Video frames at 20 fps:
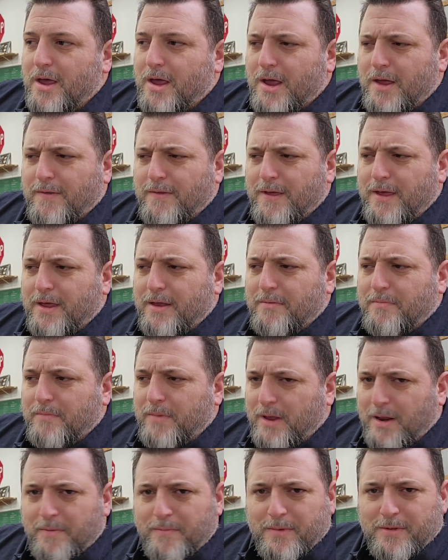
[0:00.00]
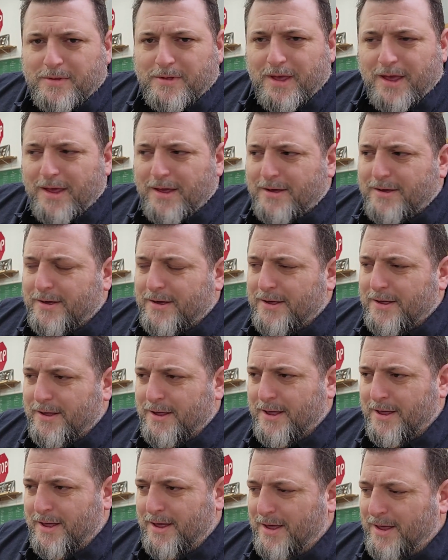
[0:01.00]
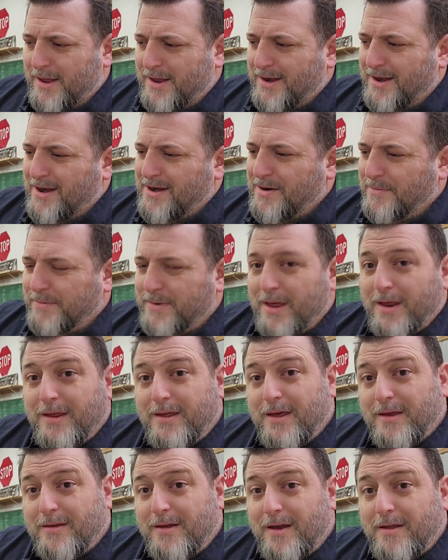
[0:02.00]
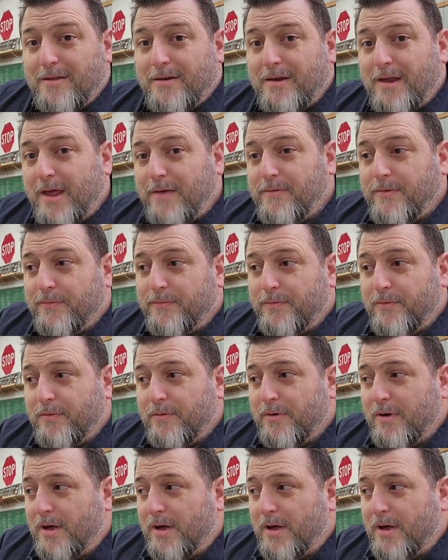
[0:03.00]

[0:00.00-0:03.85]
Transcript: and then made a mistake and ended up getting kicked out of the Navy for,